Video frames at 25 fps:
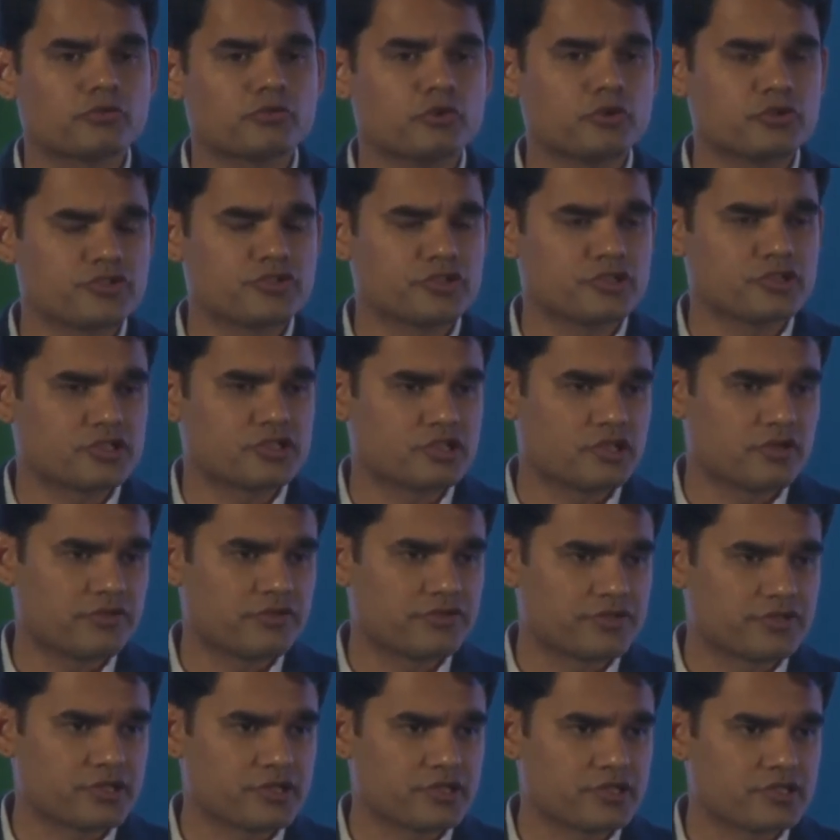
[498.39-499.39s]
goods and
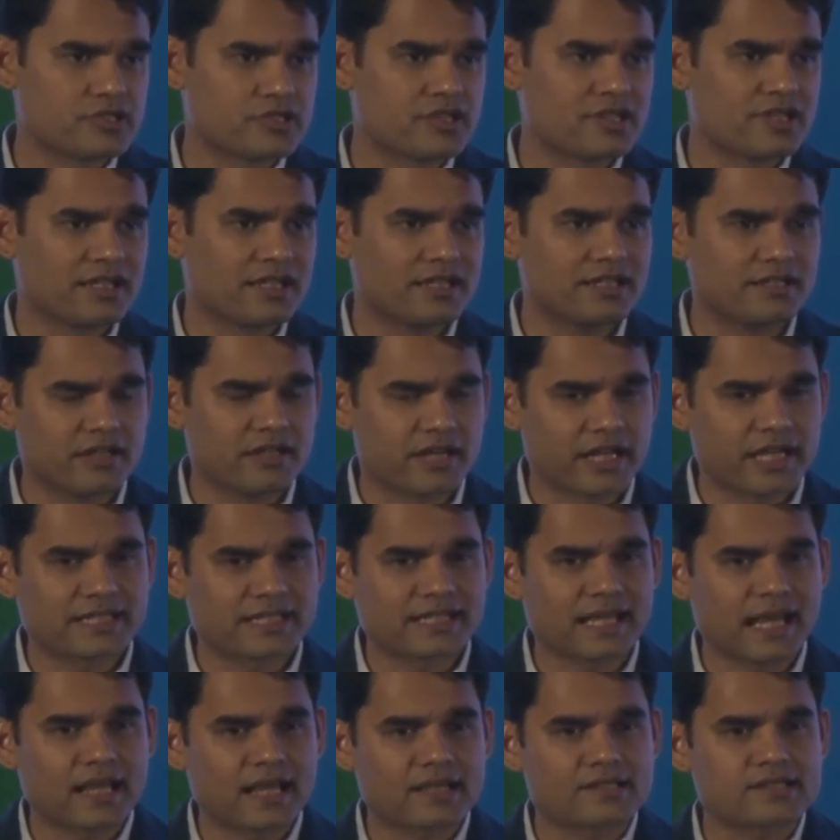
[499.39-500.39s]
services direct
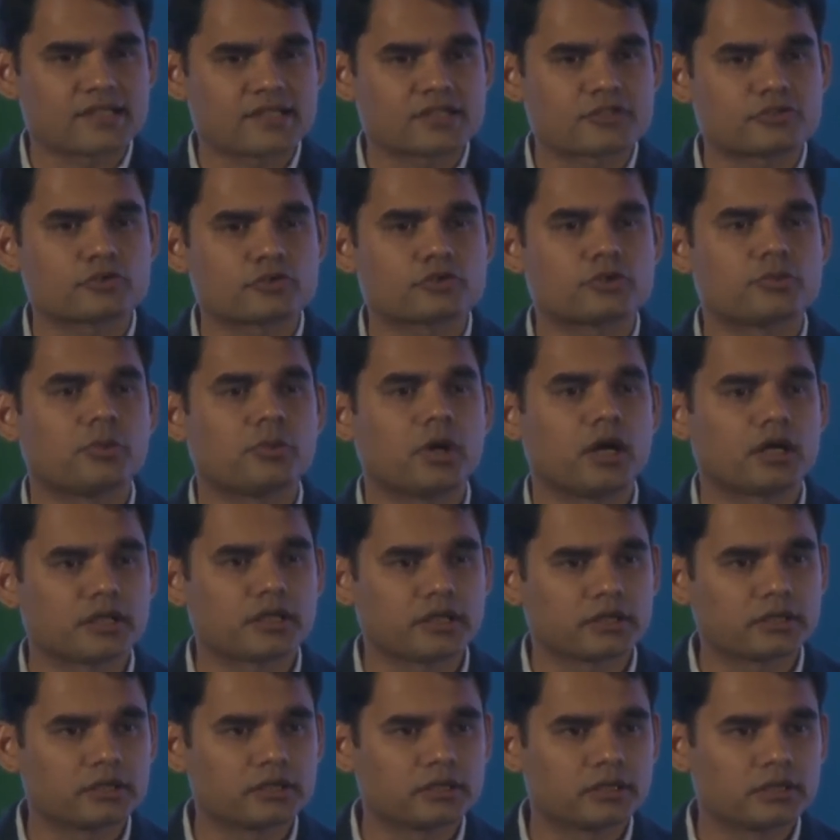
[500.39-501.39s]
access to the
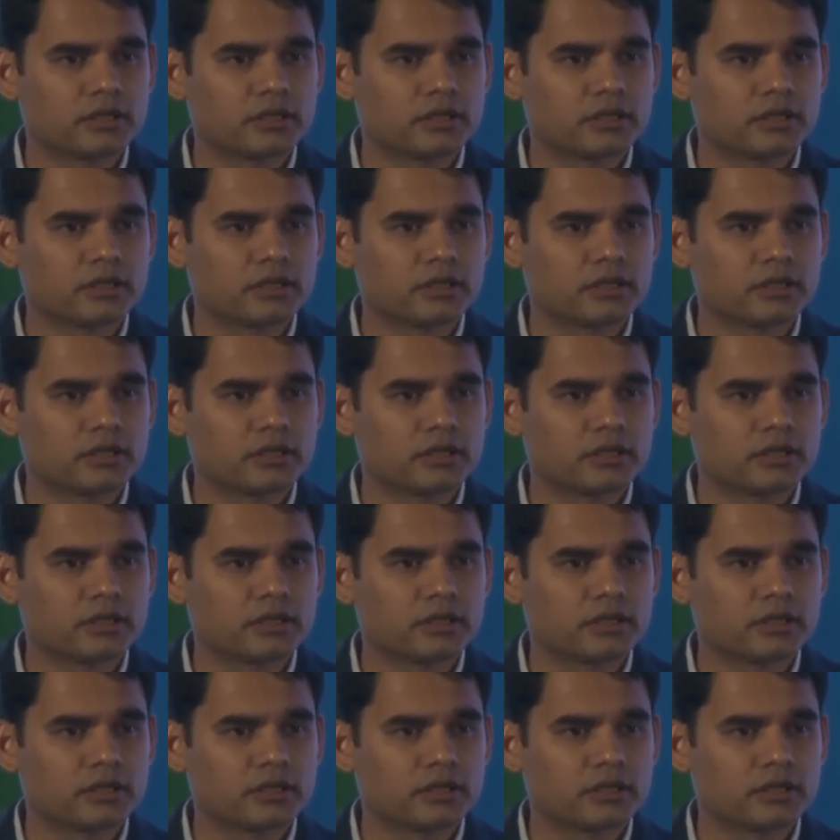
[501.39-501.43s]
market.